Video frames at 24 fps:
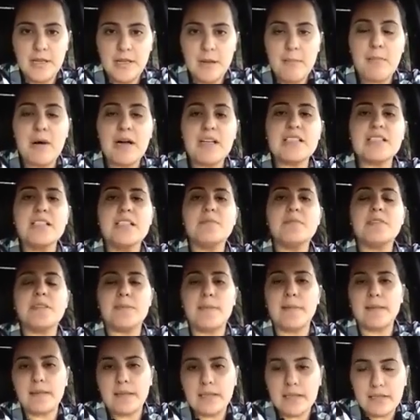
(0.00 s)
Muslims
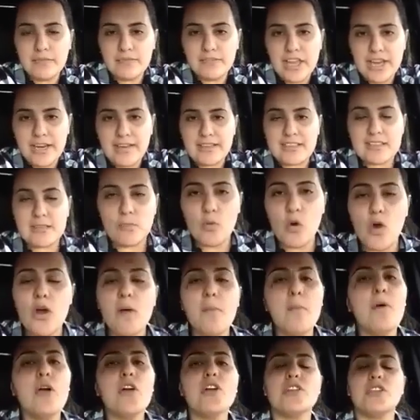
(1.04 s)
believe that it's more
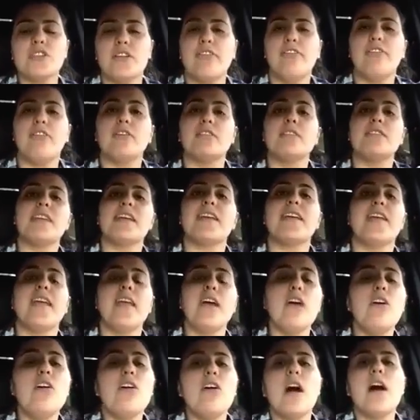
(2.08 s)
merciful to
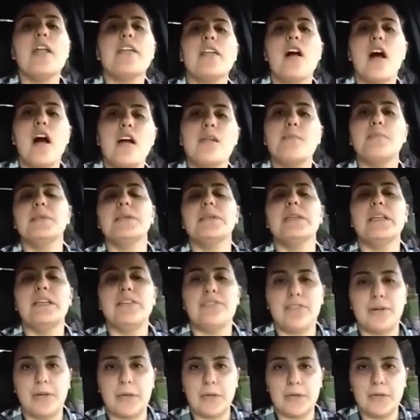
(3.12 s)
kill a
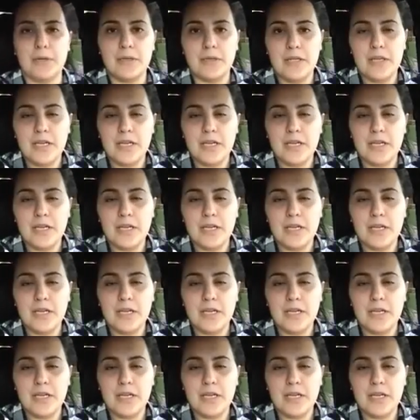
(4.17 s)
non-believer